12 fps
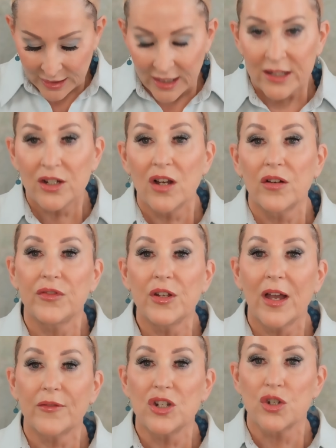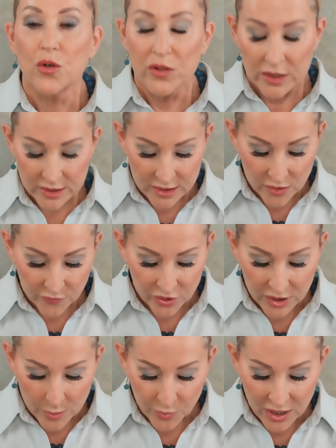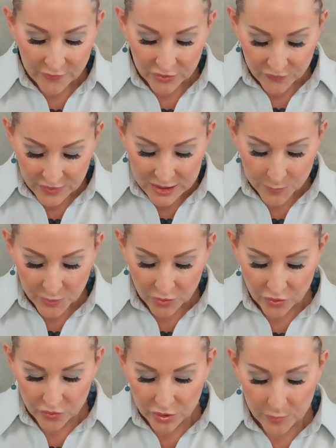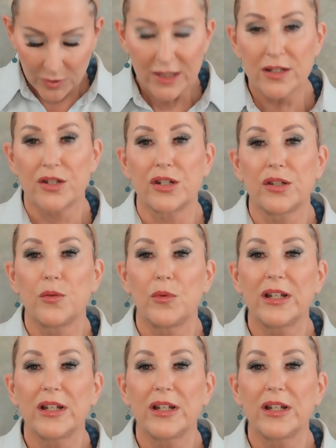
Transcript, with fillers: And y'all, if you haven't joined us over in our private Facebook group, please do.